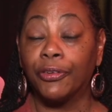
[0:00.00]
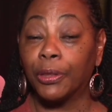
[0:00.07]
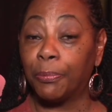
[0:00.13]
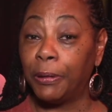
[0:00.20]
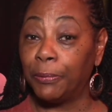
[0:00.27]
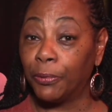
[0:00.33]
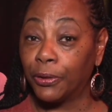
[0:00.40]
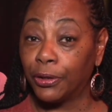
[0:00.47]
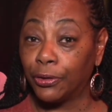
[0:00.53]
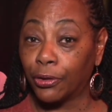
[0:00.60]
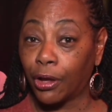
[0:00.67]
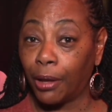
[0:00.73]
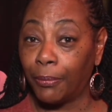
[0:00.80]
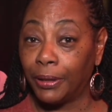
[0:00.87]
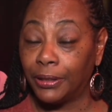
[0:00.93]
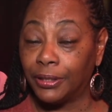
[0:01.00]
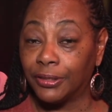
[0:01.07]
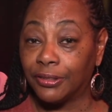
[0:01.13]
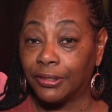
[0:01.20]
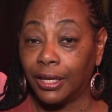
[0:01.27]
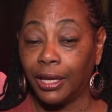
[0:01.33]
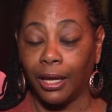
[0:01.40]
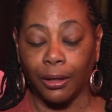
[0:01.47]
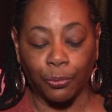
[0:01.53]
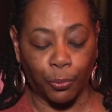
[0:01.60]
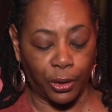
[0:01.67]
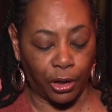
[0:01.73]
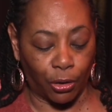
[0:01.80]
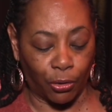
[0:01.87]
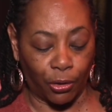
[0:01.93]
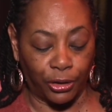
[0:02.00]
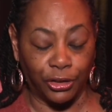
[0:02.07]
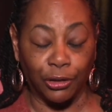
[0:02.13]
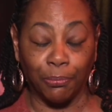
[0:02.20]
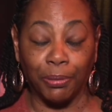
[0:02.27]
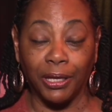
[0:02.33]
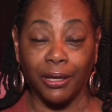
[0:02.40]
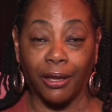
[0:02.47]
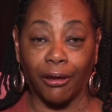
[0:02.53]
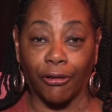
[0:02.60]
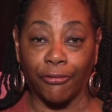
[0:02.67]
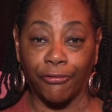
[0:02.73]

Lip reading: For the people that are coming to see it, we are going to be here